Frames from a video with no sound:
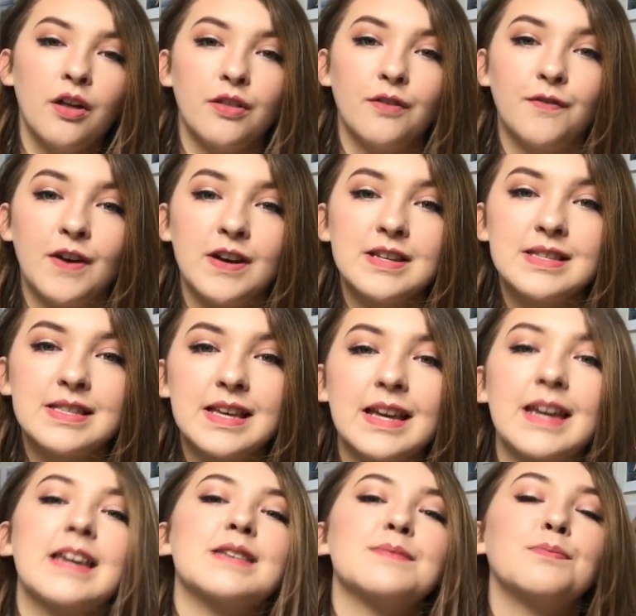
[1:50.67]
The first
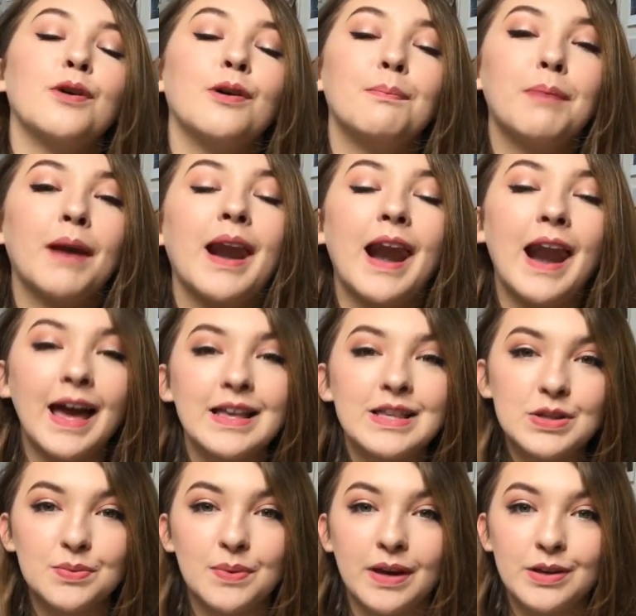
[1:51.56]
thing is put
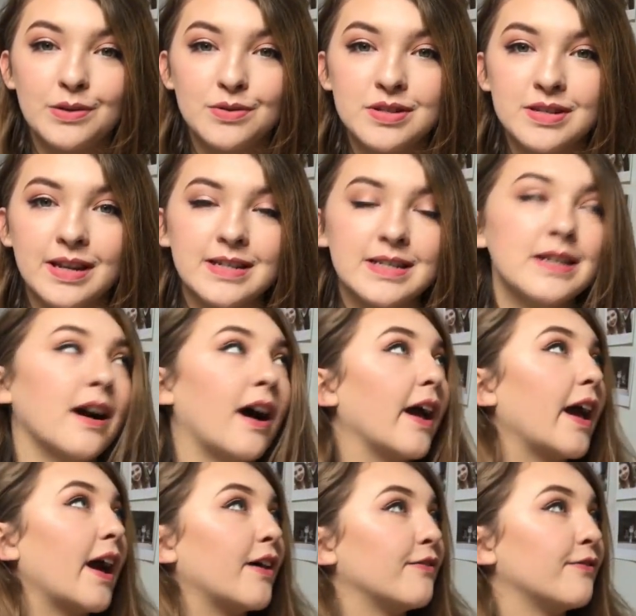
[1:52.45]
plants where you study.
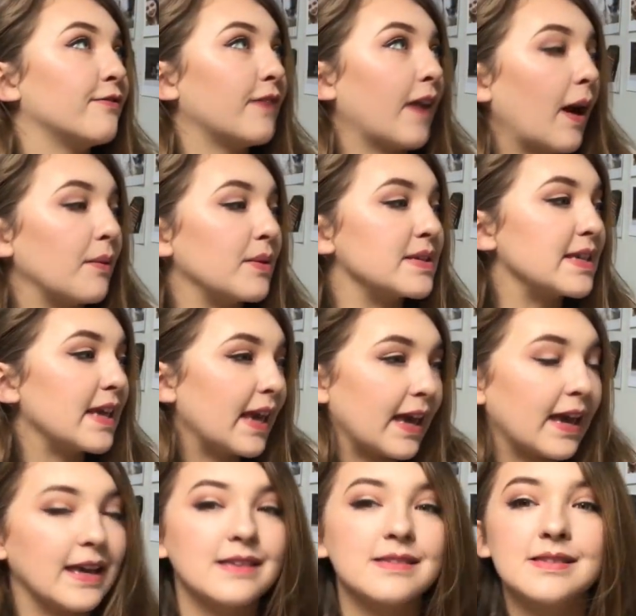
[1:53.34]
I have flowers
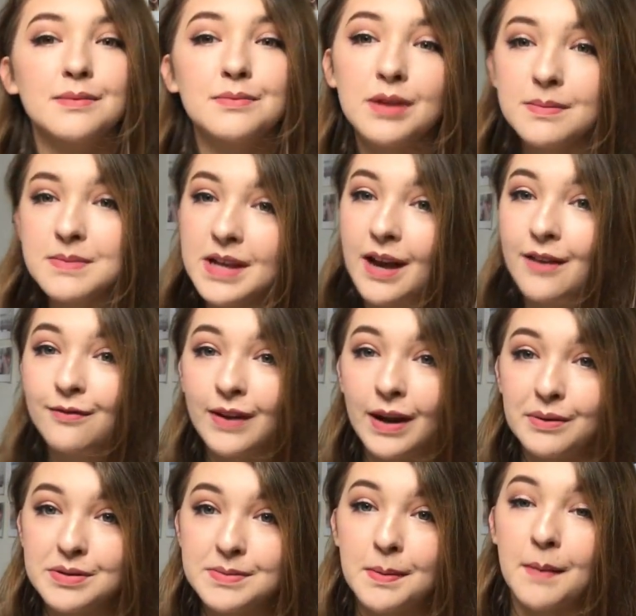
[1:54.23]
here, and sometimes I have
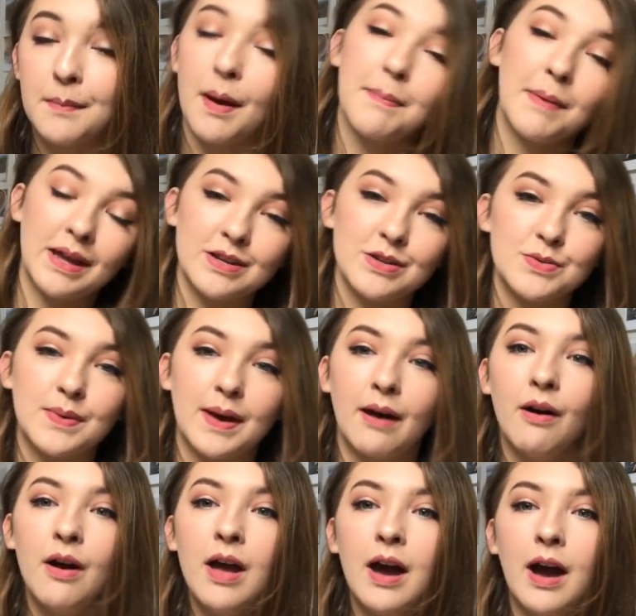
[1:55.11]
flowers by my bed as
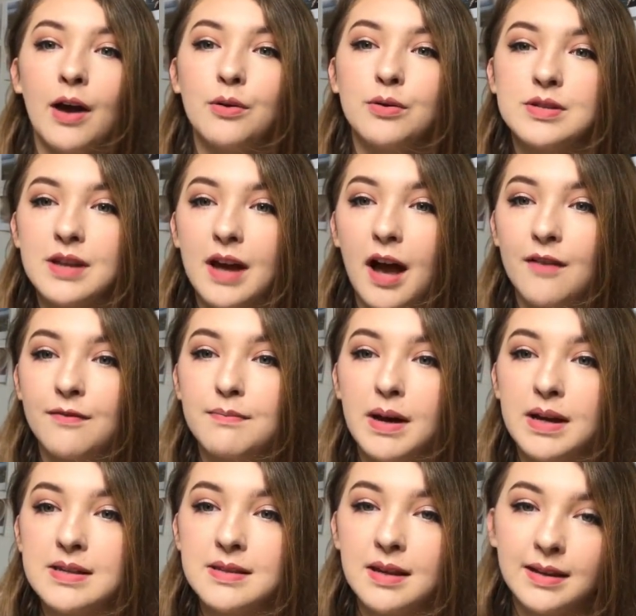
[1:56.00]
well. I also have
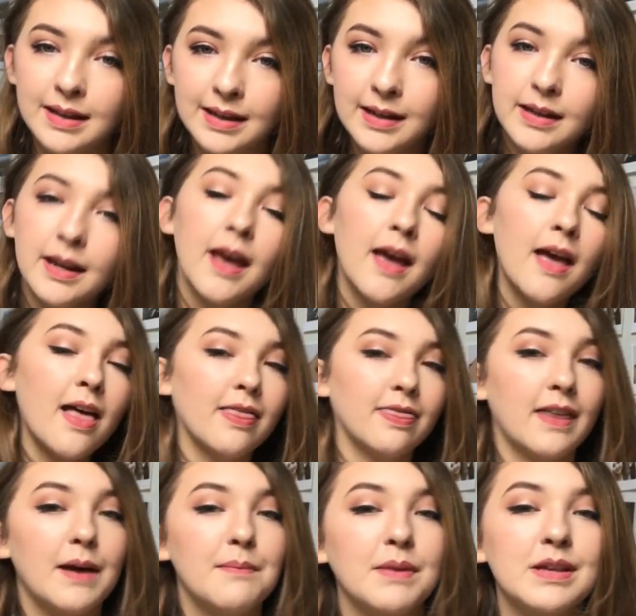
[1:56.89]
my succulent.
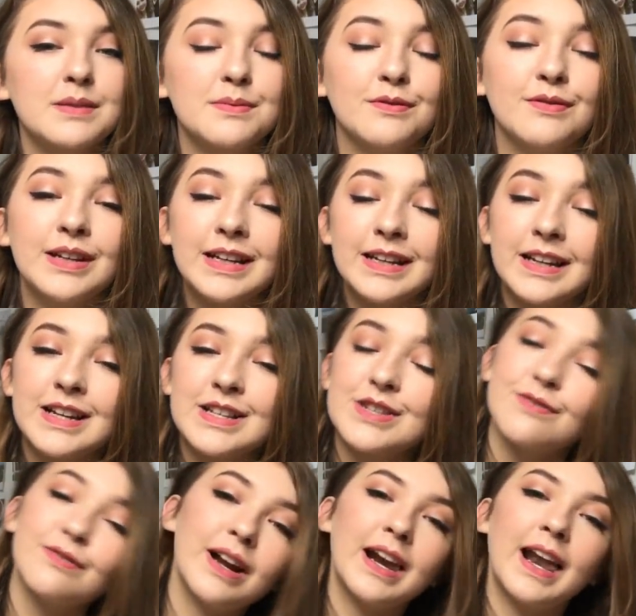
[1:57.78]
That makes me really
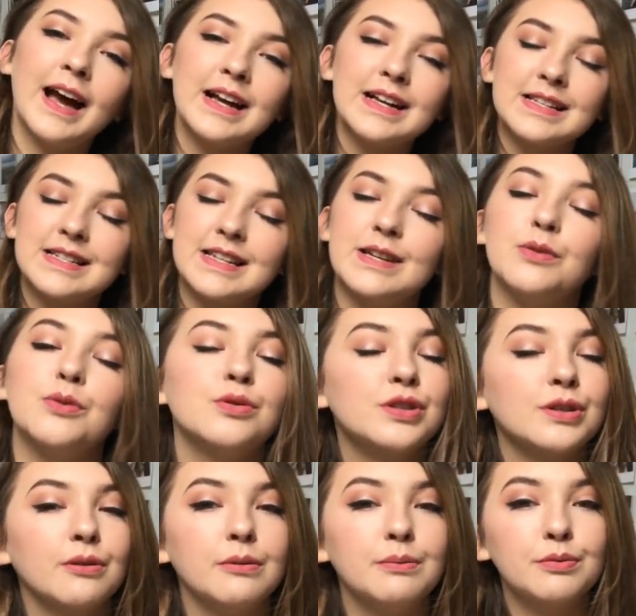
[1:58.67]
nice and relaxed. It
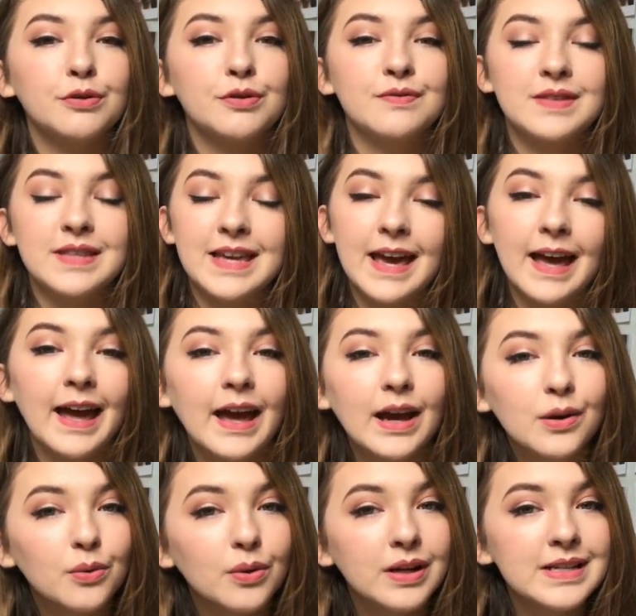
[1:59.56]
also improves the
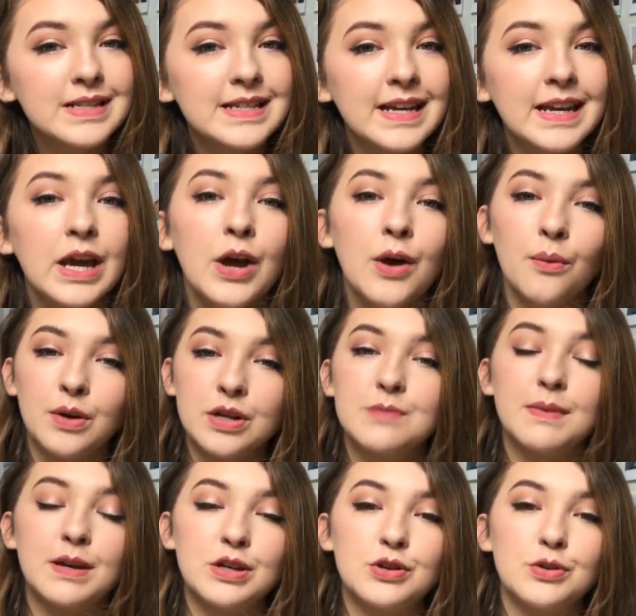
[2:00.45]
air quality,
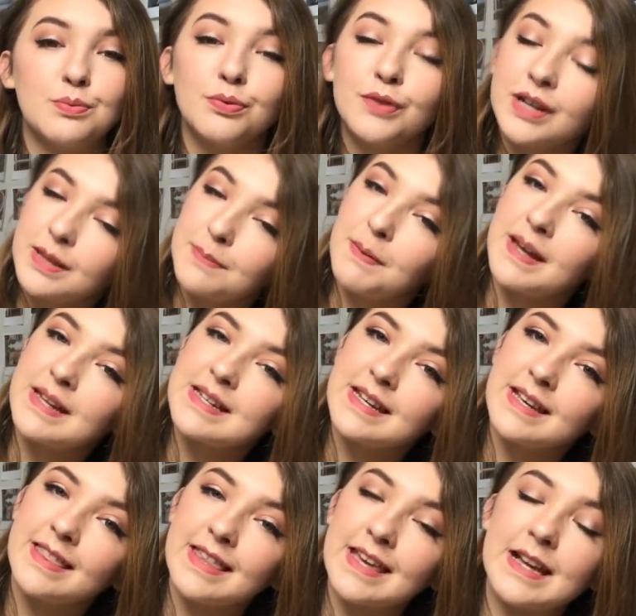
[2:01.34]
which makes you breathe
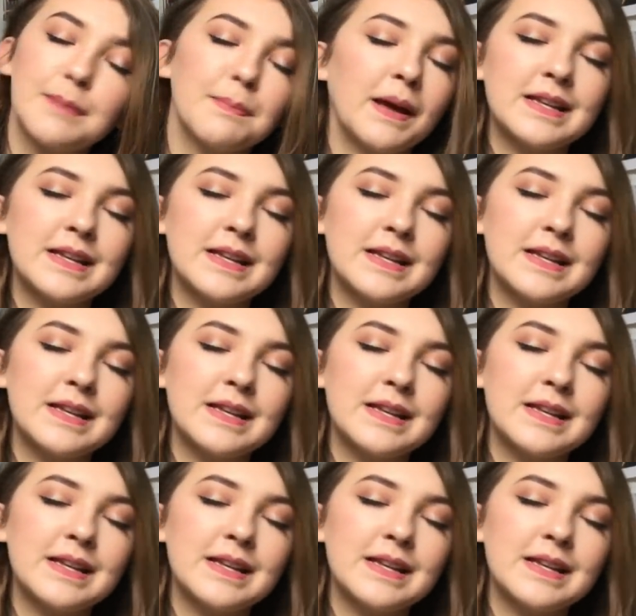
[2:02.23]
better, think